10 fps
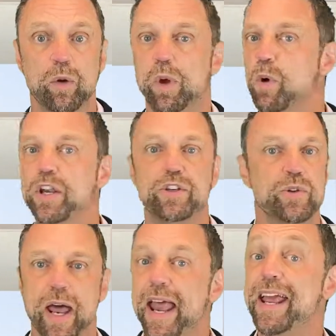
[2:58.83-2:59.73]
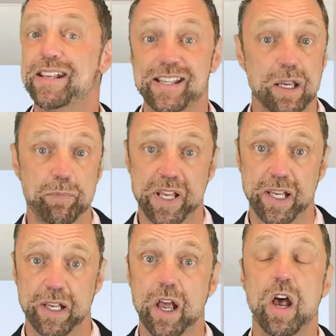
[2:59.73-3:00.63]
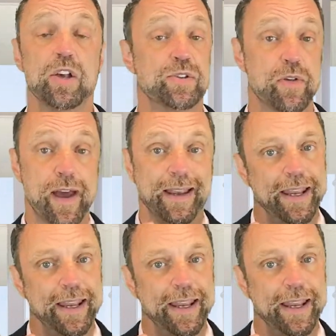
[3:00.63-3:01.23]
We want to do that ASAP so that